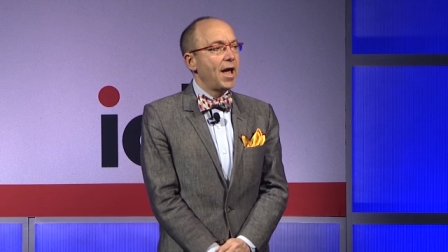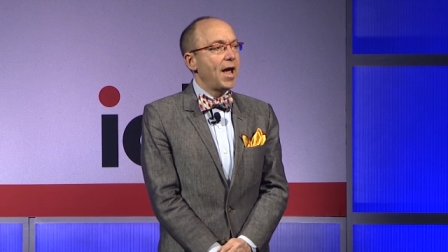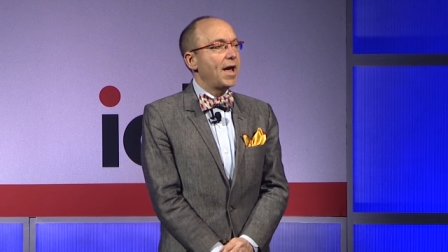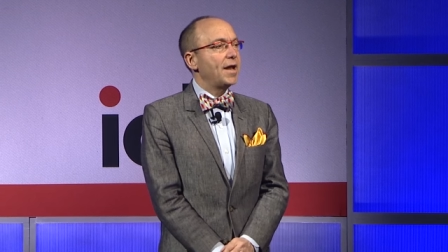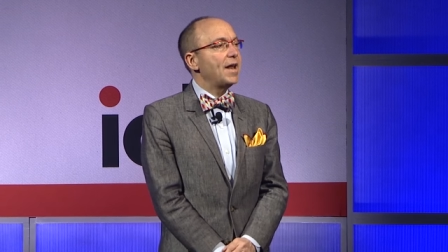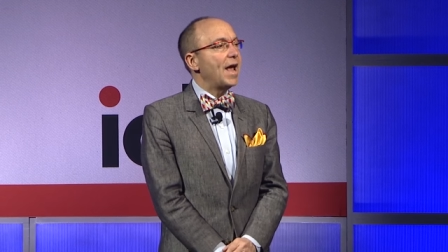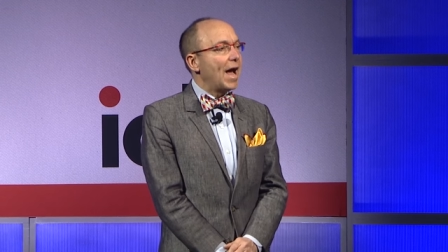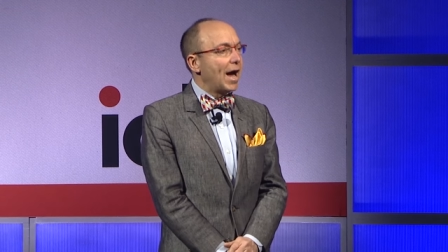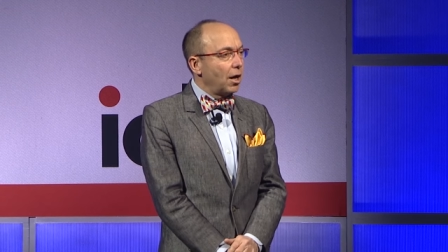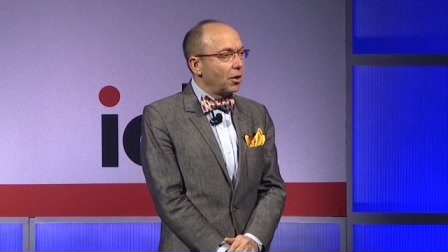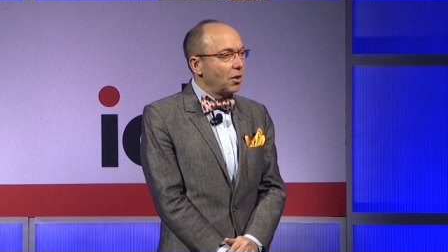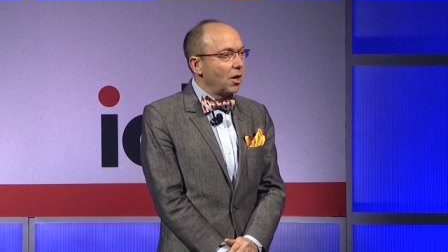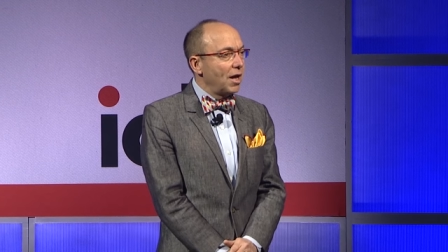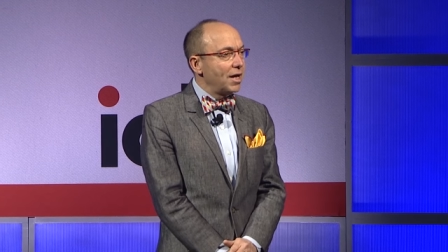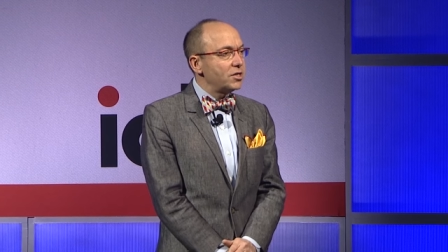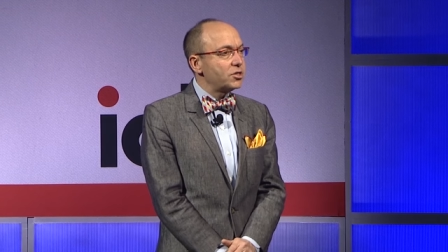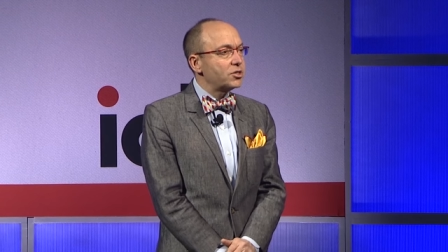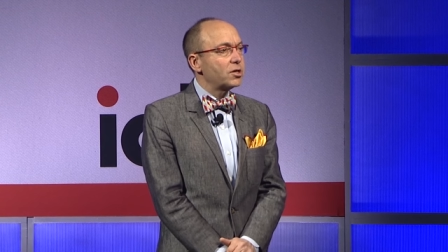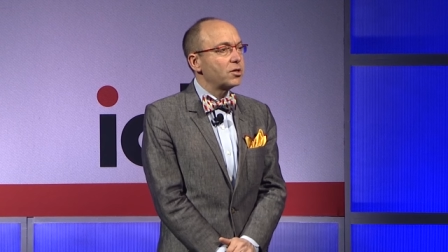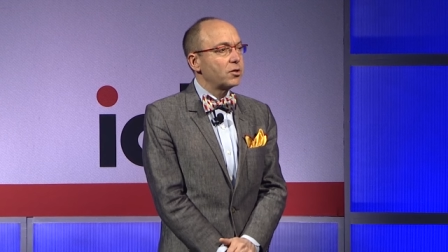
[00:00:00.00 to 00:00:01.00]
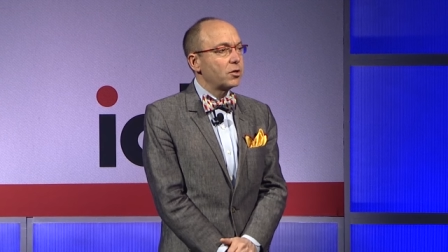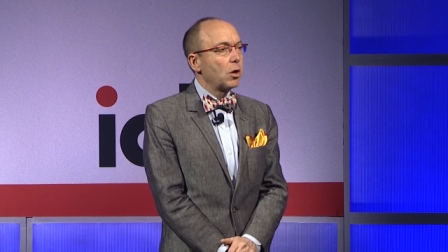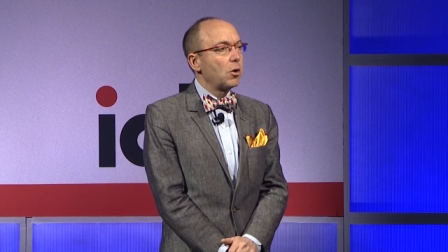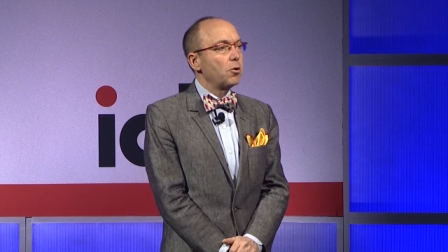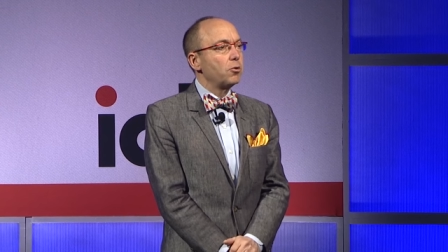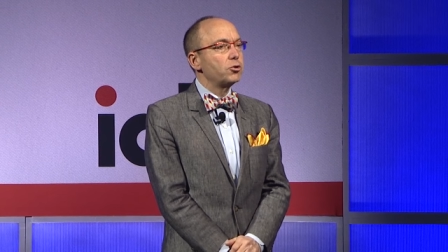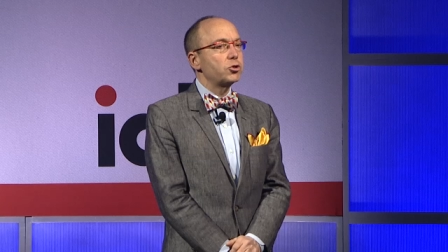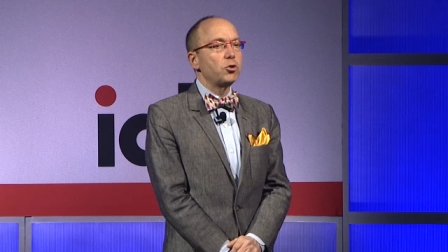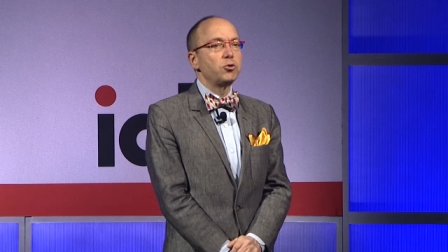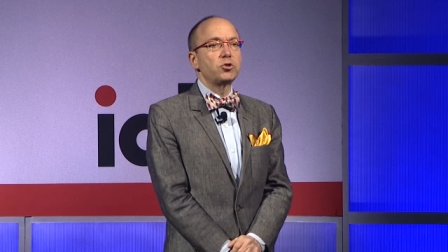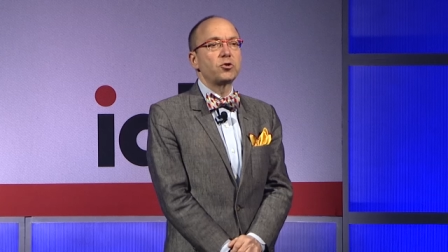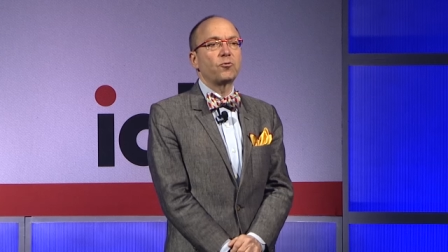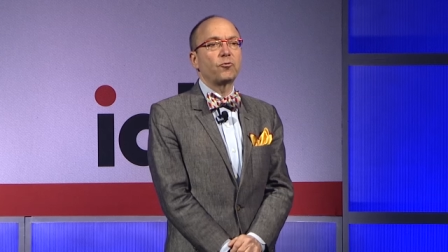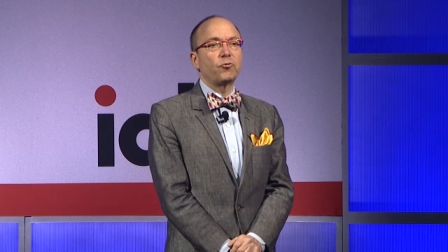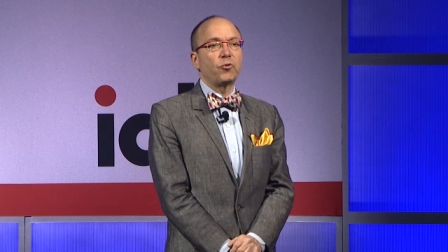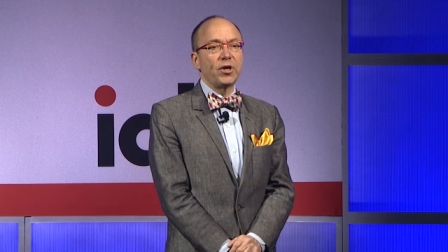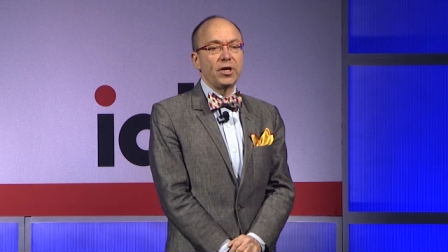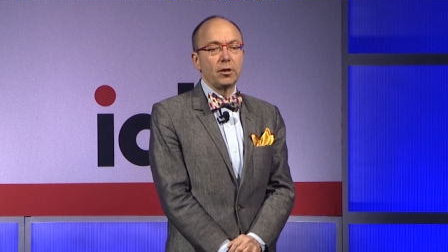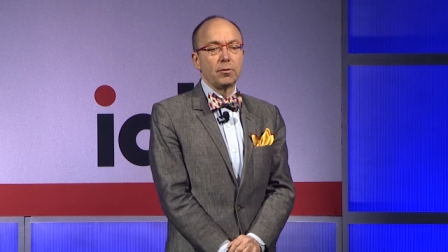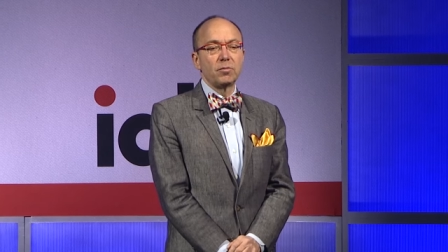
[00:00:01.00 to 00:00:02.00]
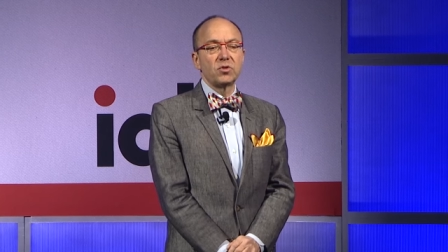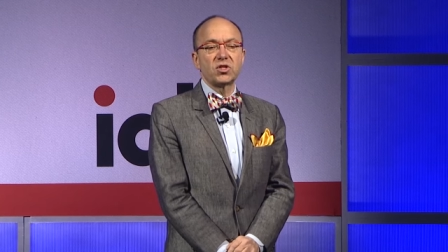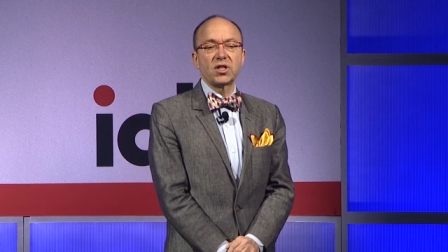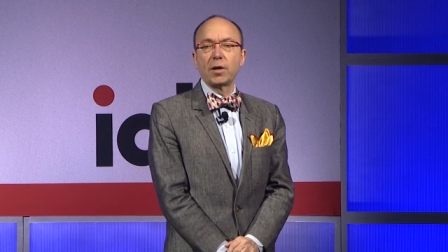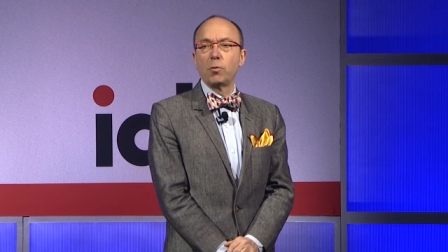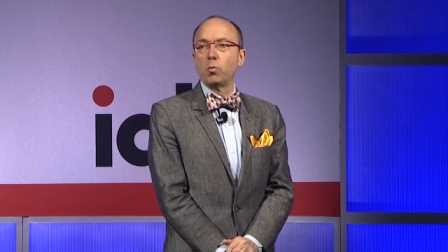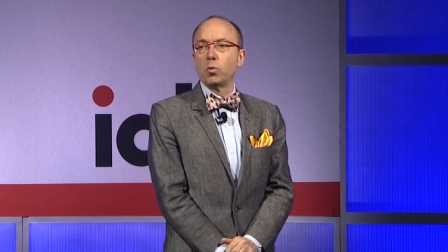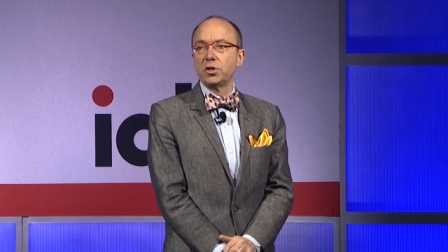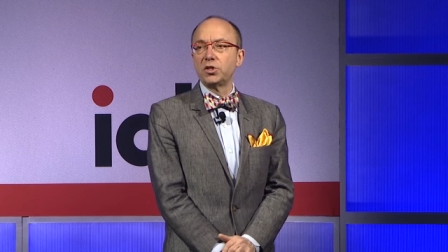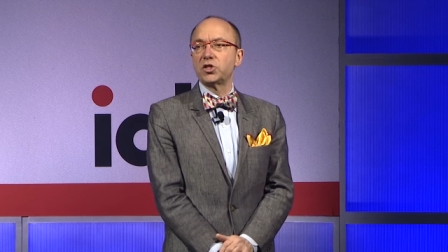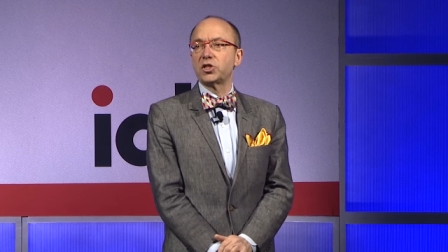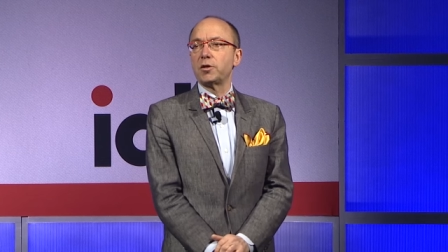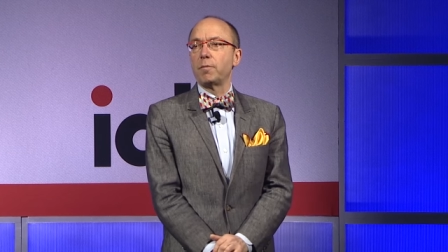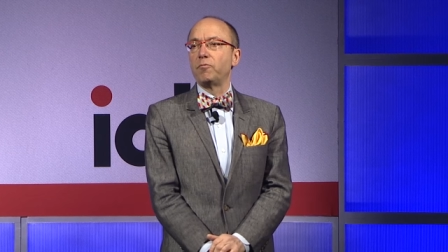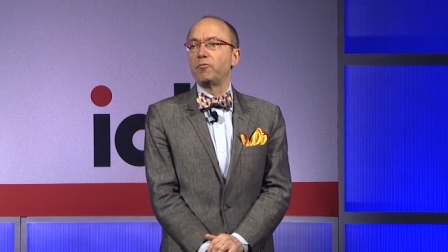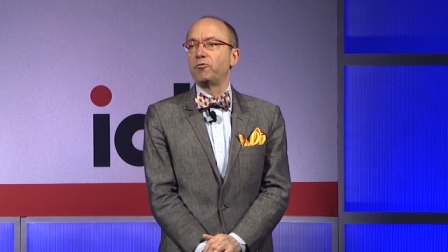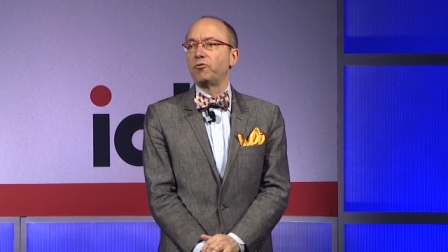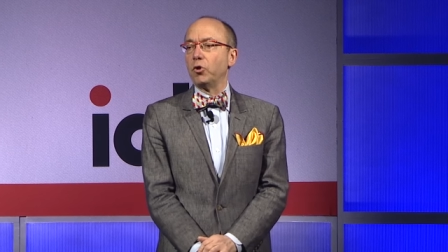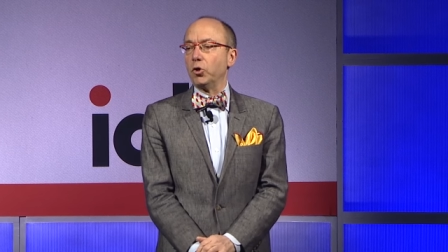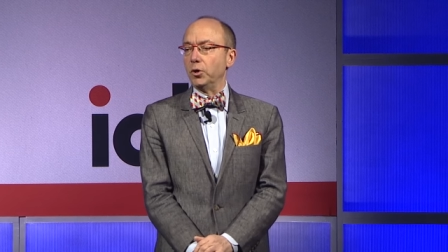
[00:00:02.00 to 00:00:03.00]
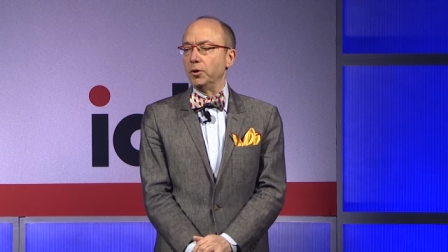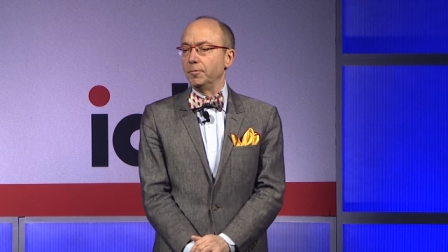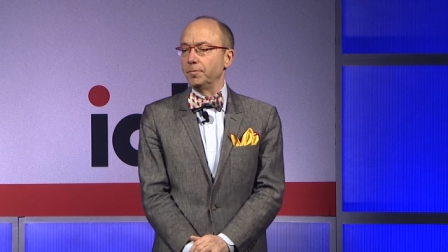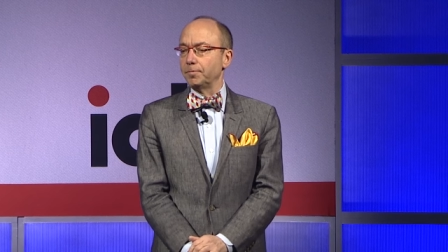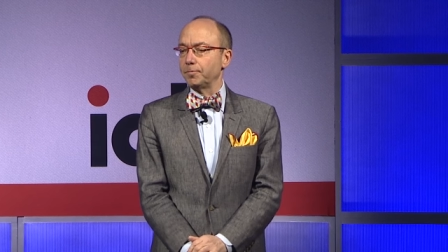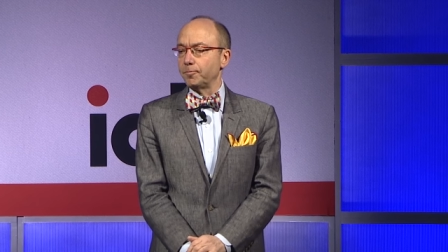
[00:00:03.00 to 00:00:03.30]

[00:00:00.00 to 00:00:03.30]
and allies to those whose freedoms they would subvert.